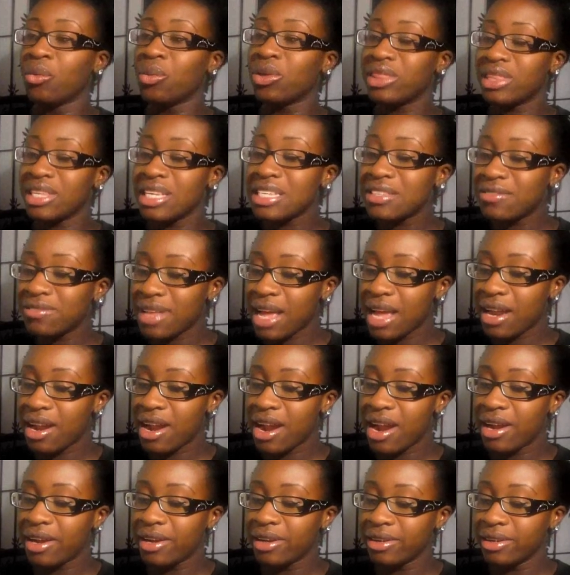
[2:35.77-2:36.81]
With this flat
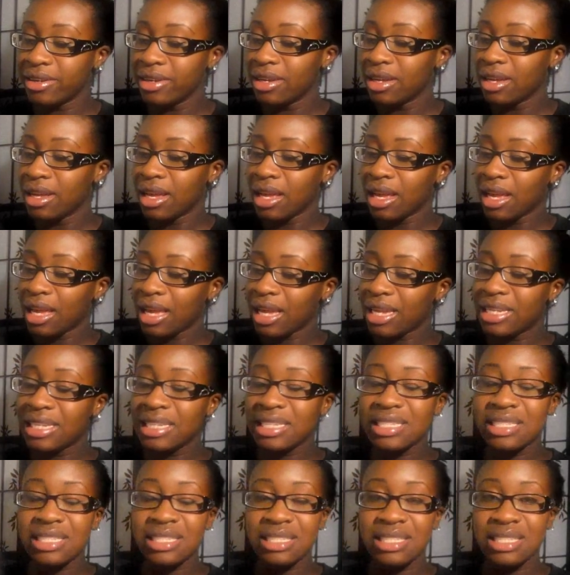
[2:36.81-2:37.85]
iron, it
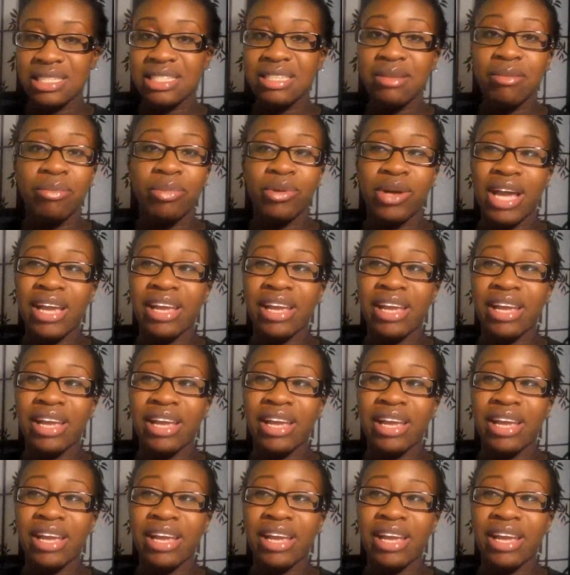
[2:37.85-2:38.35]
is simple.